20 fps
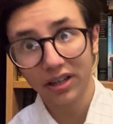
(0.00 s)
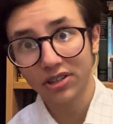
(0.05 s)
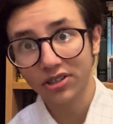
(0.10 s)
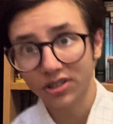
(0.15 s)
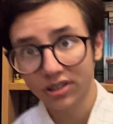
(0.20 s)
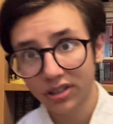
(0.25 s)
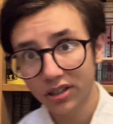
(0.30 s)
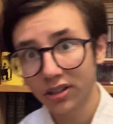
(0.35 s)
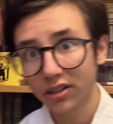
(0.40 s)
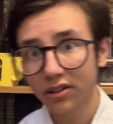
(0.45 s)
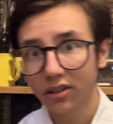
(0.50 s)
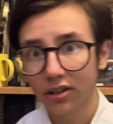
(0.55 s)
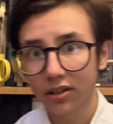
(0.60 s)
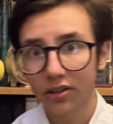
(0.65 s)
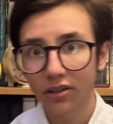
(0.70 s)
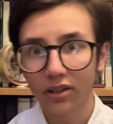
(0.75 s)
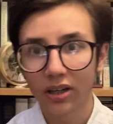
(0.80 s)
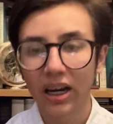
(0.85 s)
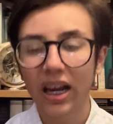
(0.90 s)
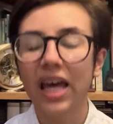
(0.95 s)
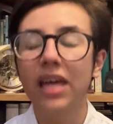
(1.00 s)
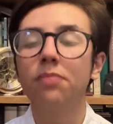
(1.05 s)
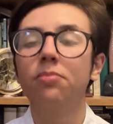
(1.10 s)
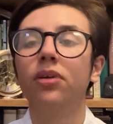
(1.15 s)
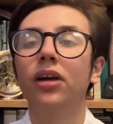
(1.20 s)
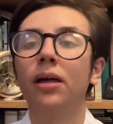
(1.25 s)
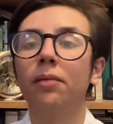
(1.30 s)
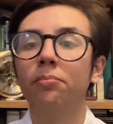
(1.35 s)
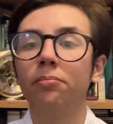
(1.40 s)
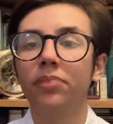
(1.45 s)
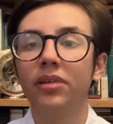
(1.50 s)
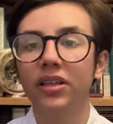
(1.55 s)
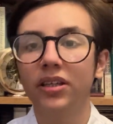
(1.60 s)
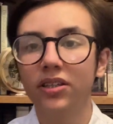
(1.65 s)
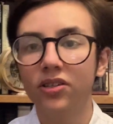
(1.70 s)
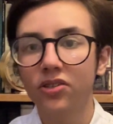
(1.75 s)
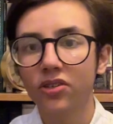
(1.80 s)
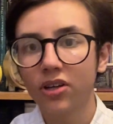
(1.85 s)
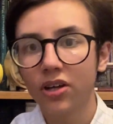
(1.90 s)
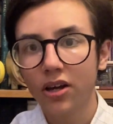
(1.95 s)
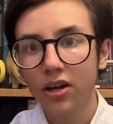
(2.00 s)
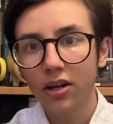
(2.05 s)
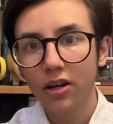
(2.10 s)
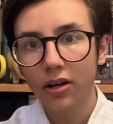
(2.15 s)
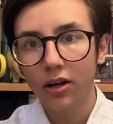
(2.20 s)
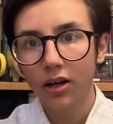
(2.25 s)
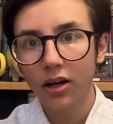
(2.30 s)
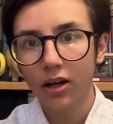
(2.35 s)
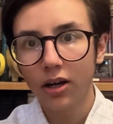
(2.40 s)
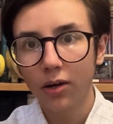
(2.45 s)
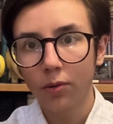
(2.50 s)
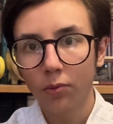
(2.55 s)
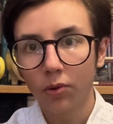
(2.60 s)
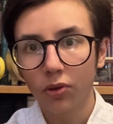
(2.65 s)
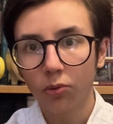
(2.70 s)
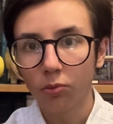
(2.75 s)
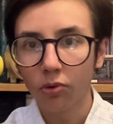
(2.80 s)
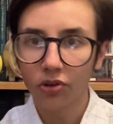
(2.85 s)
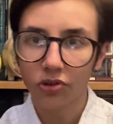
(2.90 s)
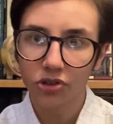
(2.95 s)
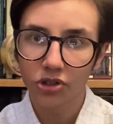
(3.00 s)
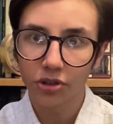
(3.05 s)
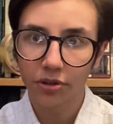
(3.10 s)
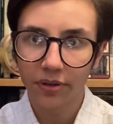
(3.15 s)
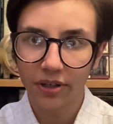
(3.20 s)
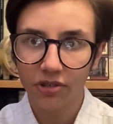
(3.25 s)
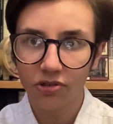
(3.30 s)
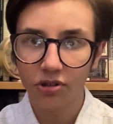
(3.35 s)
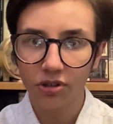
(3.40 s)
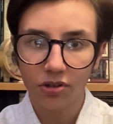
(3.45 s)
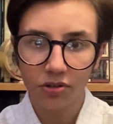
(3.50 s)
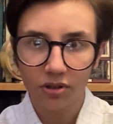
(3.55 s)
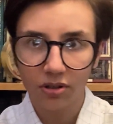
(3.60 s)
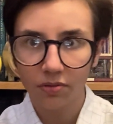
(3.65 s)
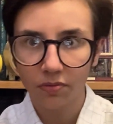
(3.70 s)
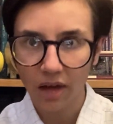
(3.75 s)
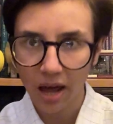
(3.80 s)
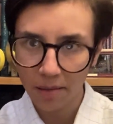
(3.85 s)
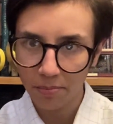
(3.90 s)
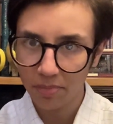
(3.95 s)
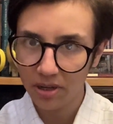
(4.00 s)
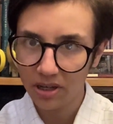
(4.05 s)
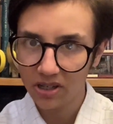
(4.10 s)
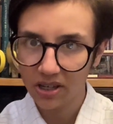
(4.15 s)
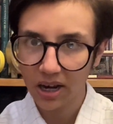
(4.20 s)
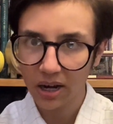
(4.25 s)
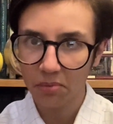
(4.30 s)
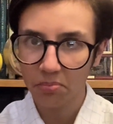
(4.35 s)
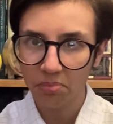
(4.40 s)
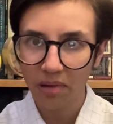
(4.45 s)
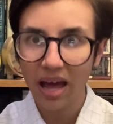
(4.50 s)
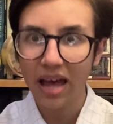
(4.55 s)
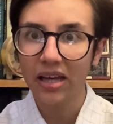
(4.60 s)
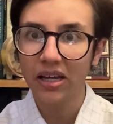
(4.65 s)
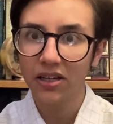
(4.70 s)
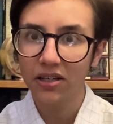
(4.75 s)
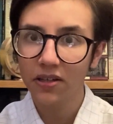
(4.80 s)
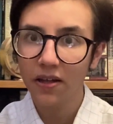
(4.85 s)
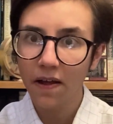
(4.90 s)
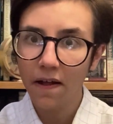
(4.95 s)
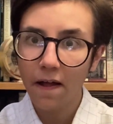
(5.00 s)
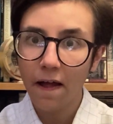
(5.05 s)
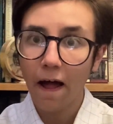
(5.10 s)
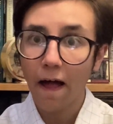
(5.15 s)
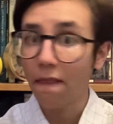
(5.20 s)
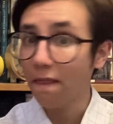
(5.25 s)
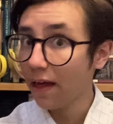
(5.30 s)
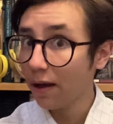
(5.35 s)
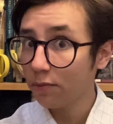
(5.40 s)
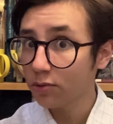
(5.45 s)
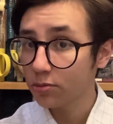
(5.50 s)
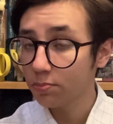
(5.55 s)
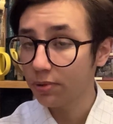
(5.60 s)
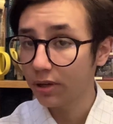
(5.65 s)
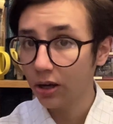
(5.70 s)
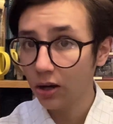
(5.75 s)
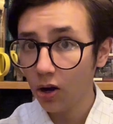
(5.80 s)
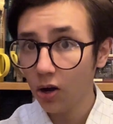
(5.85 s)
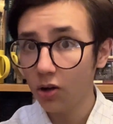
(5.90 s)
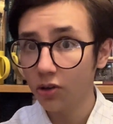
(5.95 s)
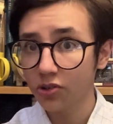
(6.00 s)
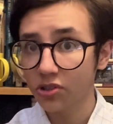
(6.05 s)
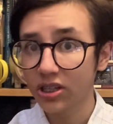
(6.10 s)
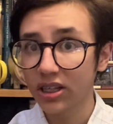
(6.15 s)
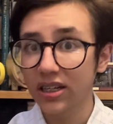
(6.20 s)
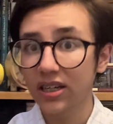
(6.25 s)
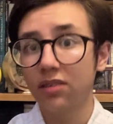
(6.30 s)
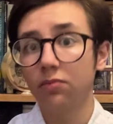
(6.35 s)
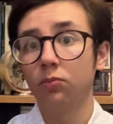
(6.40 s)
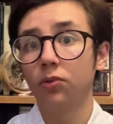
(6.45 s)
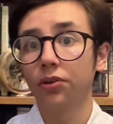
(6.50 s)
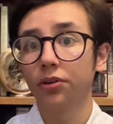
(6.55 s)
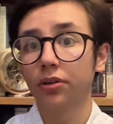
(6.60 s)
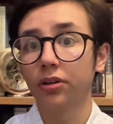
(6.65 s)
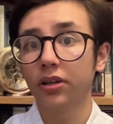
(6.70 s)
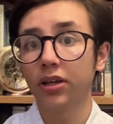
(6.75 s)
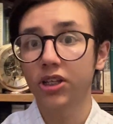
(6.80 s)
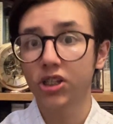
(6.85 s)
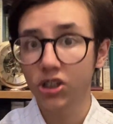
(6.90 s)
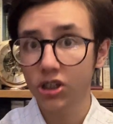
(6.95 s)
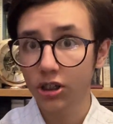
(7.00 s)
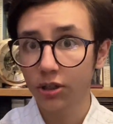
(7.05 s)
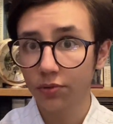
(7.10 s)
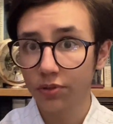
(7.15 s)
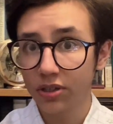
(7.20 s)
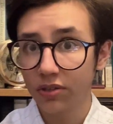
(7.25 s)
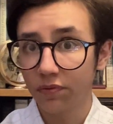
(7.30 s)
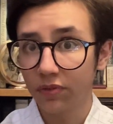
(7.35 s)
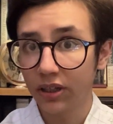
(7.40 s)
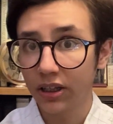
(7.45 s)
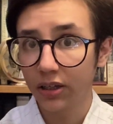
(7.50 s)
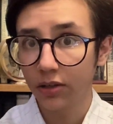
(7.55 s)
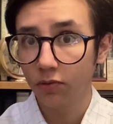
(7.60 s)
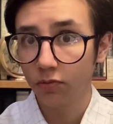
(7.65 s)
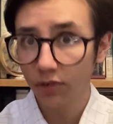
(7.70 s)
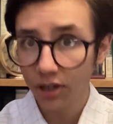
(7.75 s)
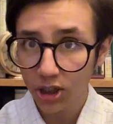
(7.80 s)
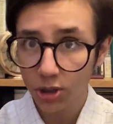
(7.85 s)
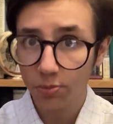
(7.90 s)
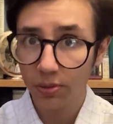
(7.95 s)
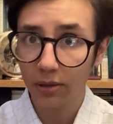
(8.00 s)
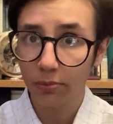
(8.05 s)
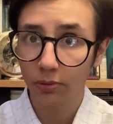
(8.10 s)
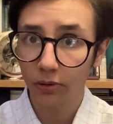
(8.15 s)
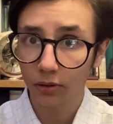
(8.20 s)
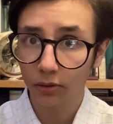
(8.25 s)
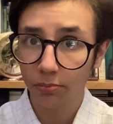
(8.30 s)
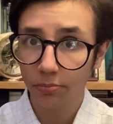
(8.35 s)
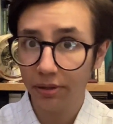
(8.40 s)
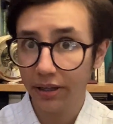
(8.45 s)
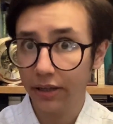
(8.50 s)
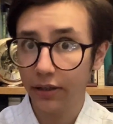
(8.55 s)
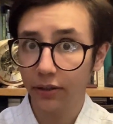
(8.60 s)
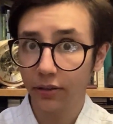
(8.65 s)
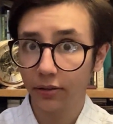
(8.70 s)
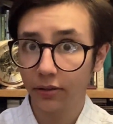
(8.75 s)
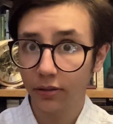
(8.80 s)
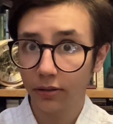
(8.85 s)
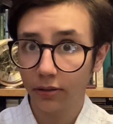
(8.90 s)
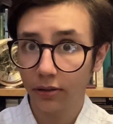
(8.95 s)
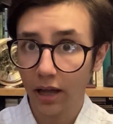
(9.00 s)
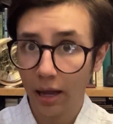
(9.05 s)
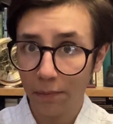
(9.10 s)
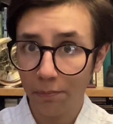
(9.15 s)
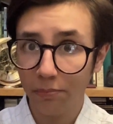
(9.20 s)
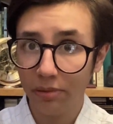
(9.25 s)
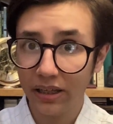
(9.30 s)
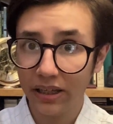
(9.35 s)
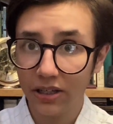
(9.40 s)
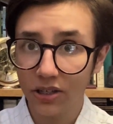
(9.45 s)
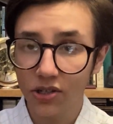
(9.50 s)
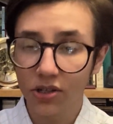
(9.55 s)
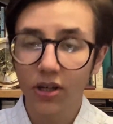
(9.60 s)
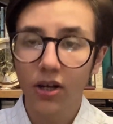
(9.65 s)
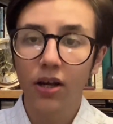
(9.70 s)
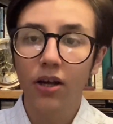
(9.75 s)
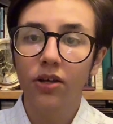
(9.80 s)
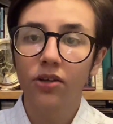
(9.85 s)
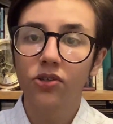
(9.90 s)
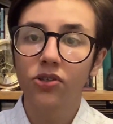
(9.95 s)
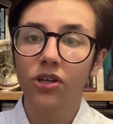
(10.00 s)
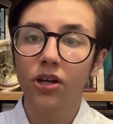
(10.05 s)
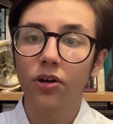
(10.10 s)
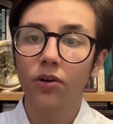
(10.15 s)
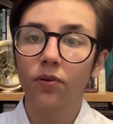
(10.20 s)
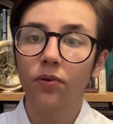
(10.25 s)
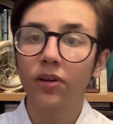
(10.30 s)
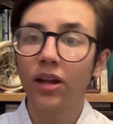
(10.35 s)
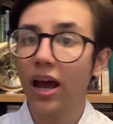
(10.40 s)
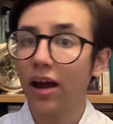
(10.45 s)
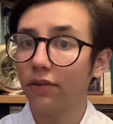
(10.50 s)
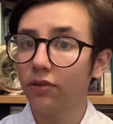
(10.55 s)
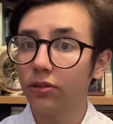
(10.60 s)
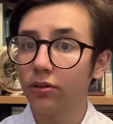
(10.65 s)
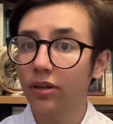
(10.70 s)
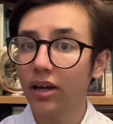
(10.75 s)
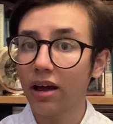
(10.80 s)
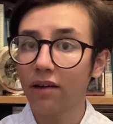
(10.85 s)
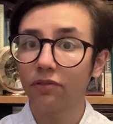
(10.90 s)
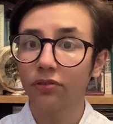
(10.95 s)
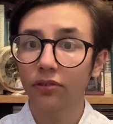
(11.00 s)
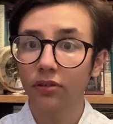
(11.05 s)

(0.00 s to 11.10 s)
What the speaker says: actually, that the Labour MPs were the ones who introduced MPs getting paid. And that was because they didn't want exclusively rich people being MPs. So now you can have